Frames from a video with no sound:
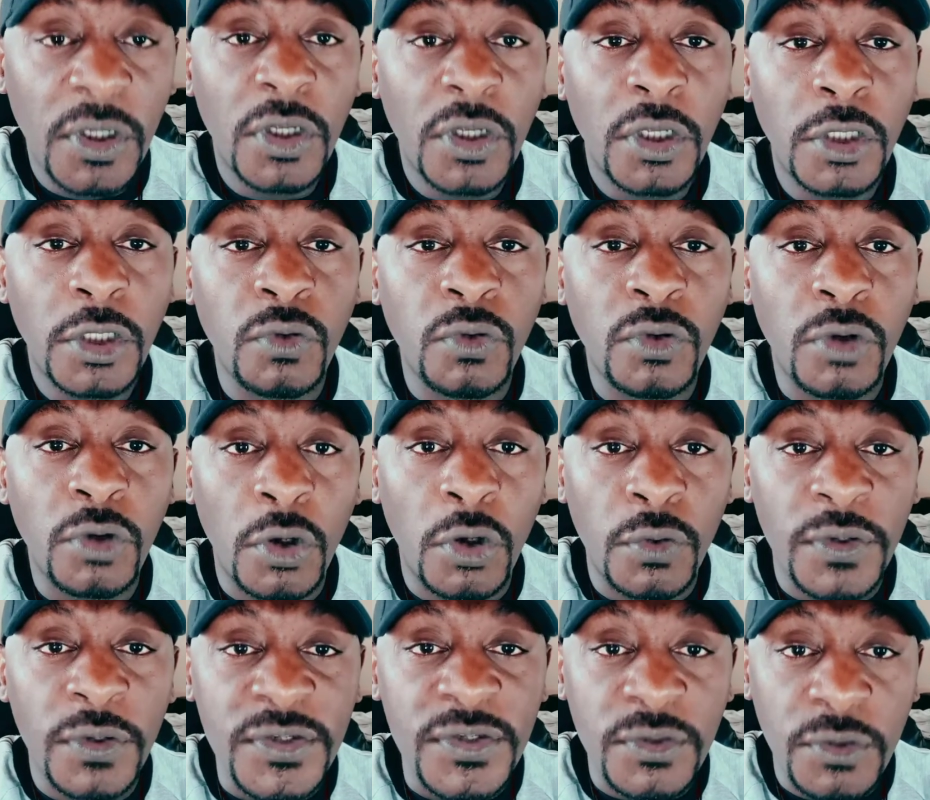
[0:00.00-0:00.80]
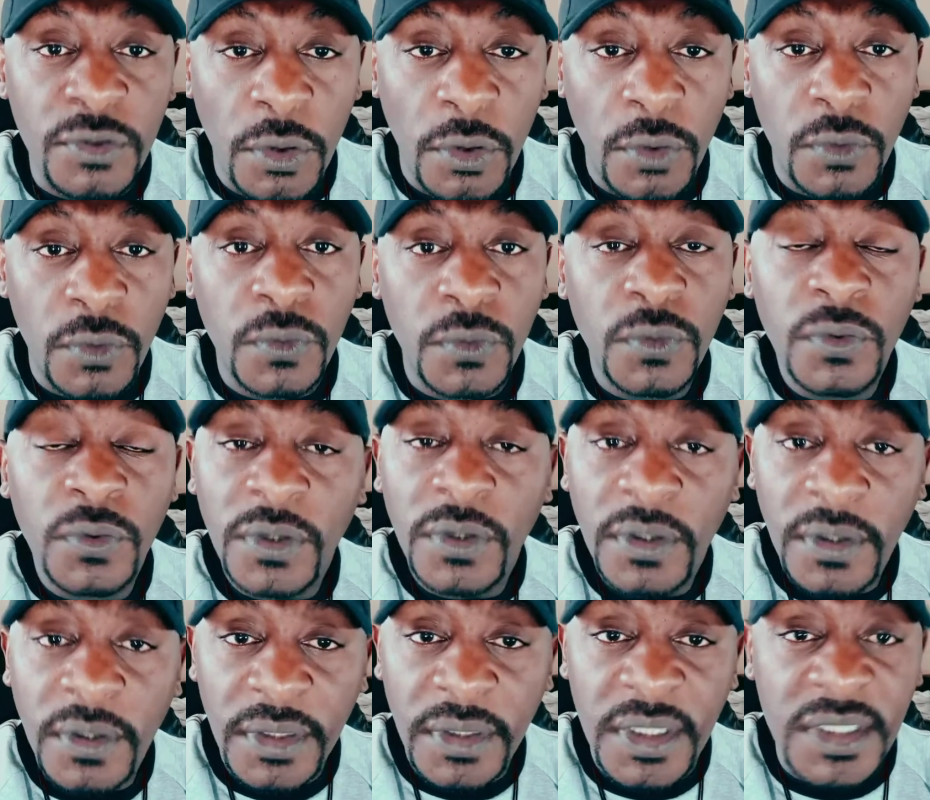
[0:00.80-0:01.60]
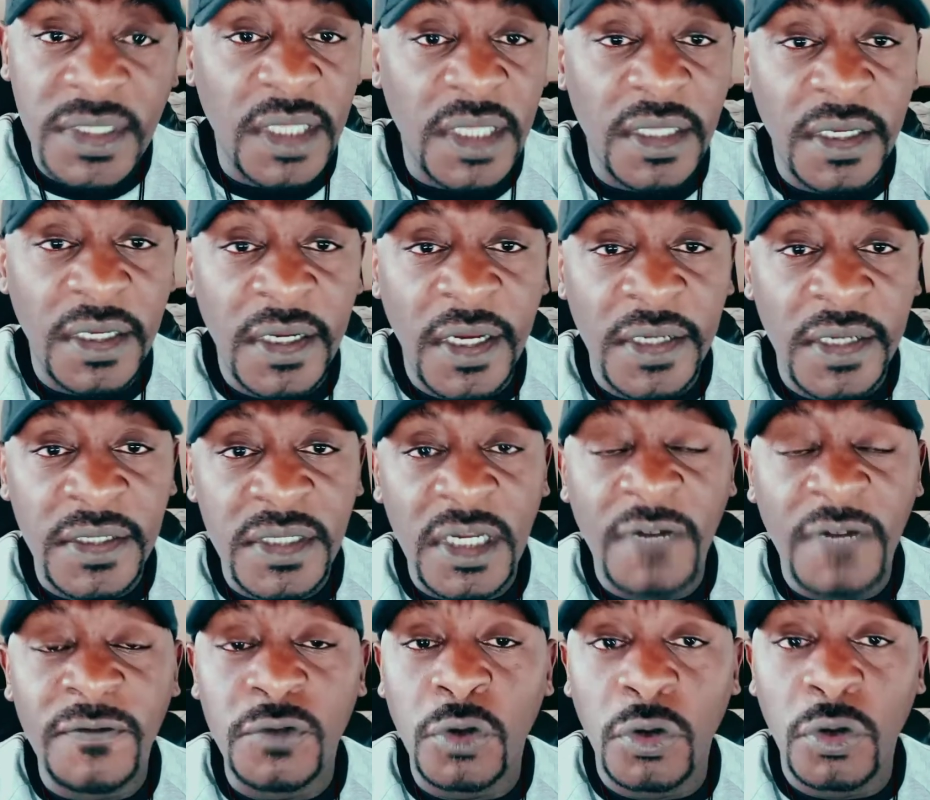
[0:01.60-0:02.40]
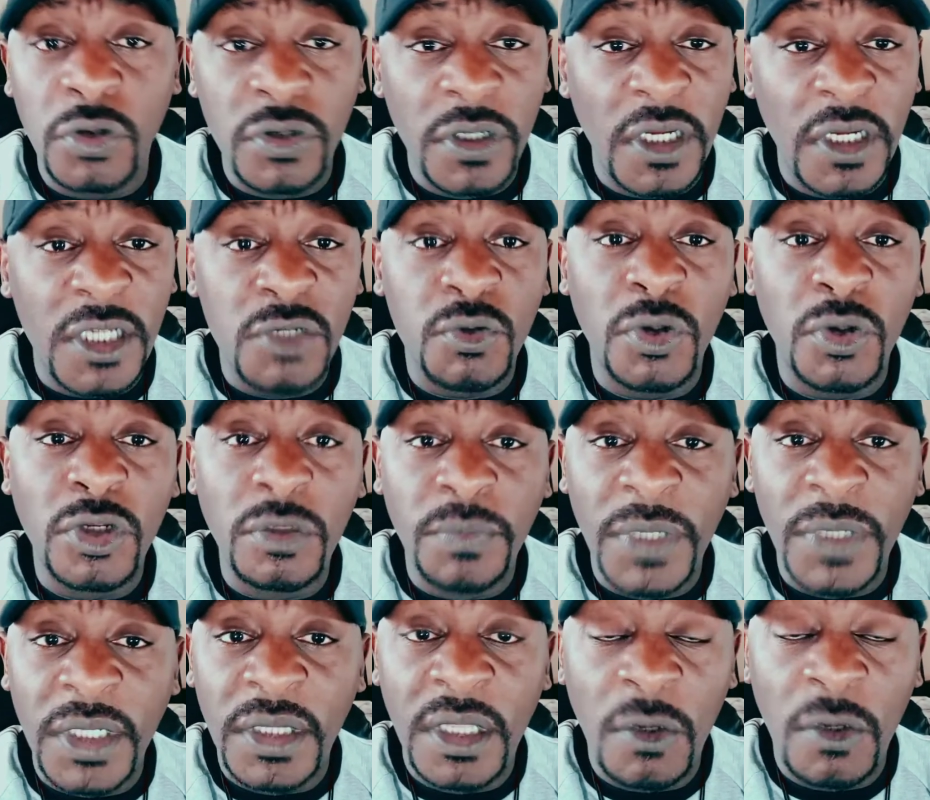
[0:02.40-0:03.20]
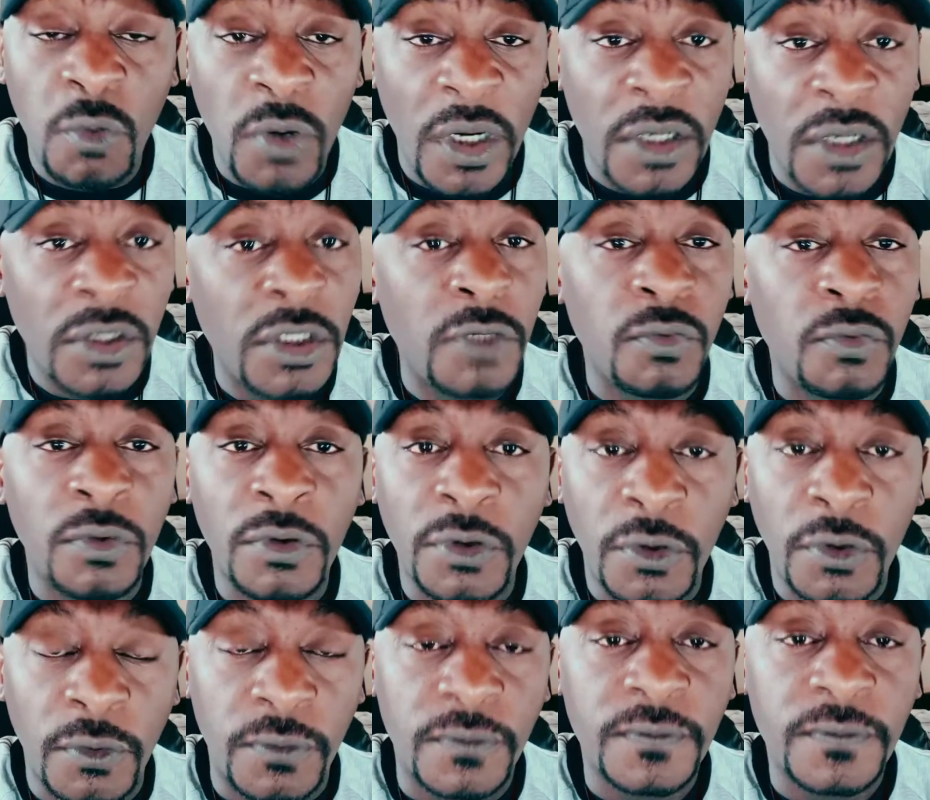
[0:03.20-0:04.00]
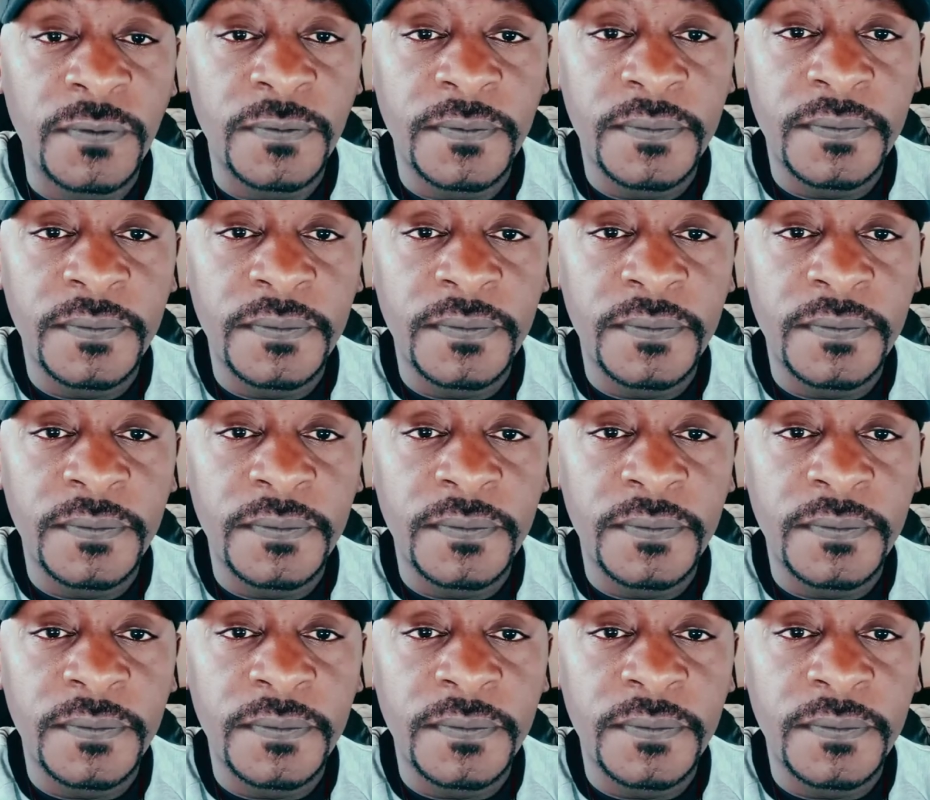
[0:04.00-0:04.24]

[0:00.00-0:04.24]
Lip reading: You will always know these are the guys. I've told you guys, when you meet the one, you will know.